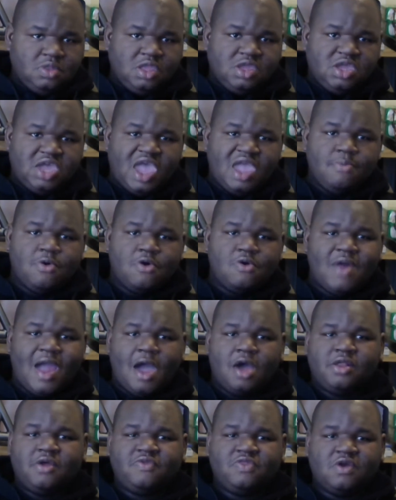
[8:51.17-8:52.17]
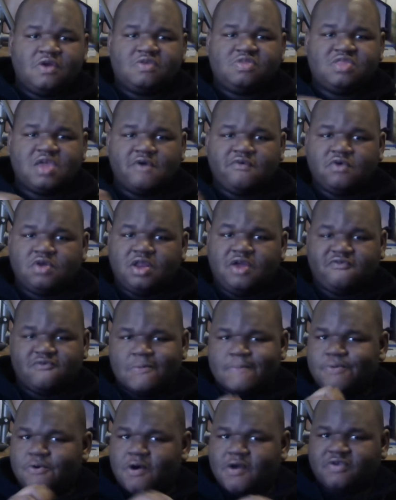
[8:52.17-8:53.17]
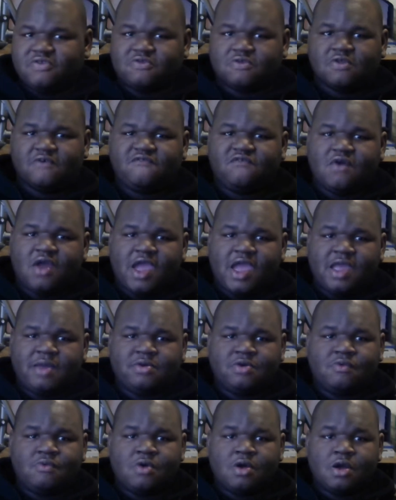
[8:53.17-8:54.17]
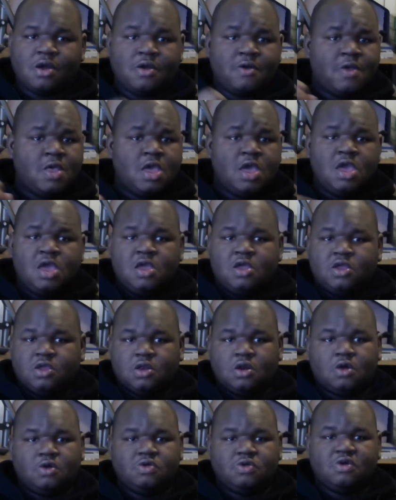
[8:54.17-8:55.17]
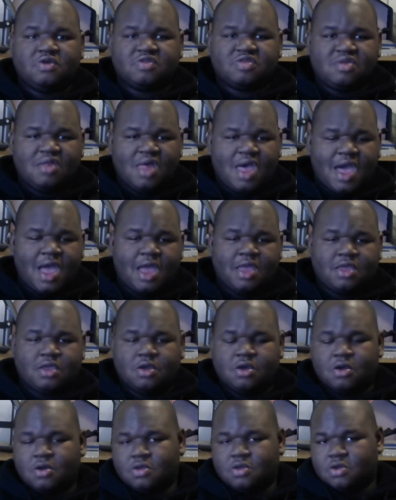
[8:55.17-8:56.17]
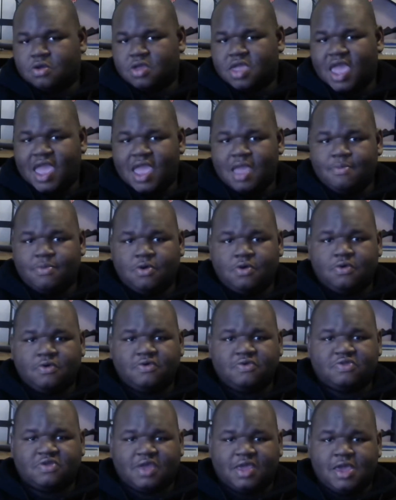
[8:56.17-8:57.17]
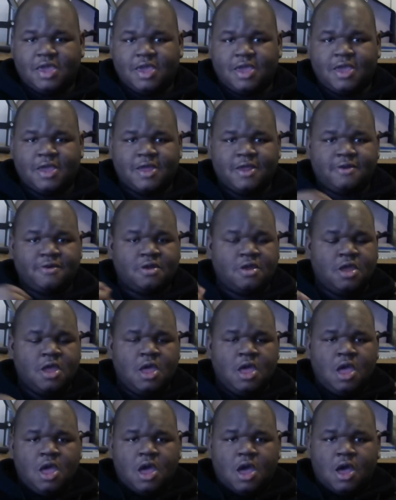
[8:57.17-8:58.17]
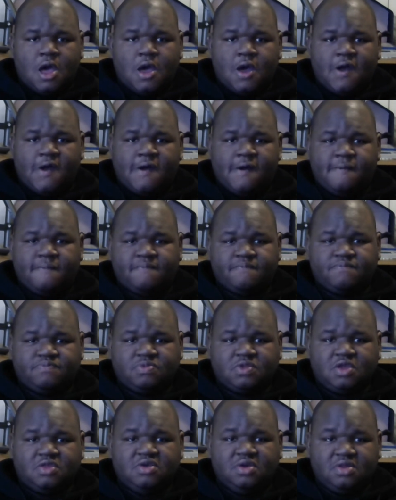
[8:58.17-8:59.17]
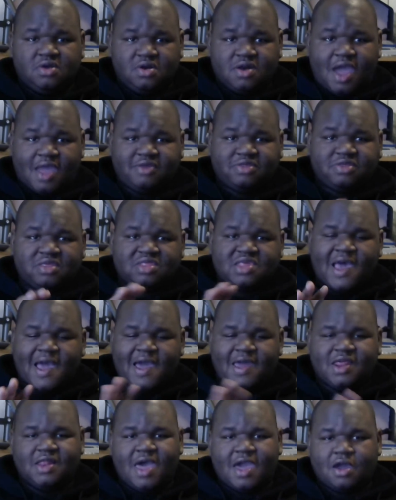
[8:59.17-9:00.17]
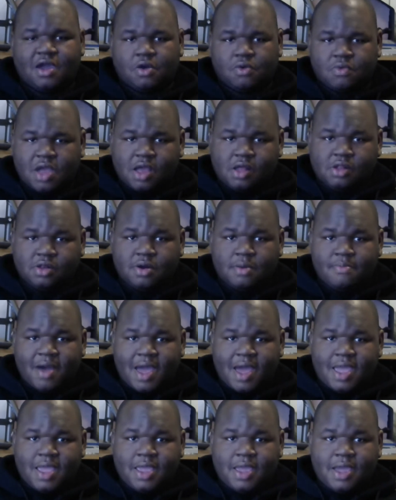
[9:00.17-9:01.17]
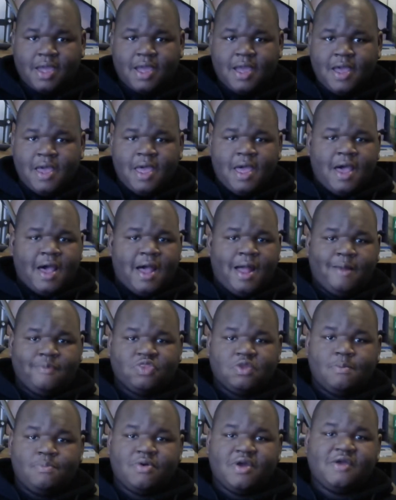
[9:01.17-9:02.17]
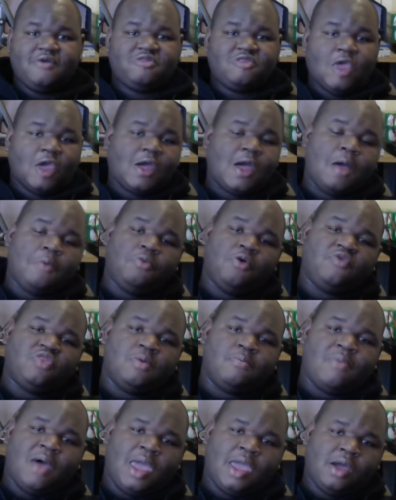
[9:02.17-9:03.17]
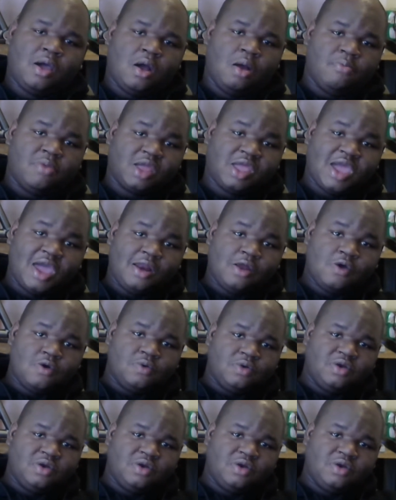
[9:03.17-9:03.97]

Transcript: cable routing, there's several different points on the frame where you can slide your cables in, so they're nice and tidy like a regular bike. The brakes that come with the bike are mechanical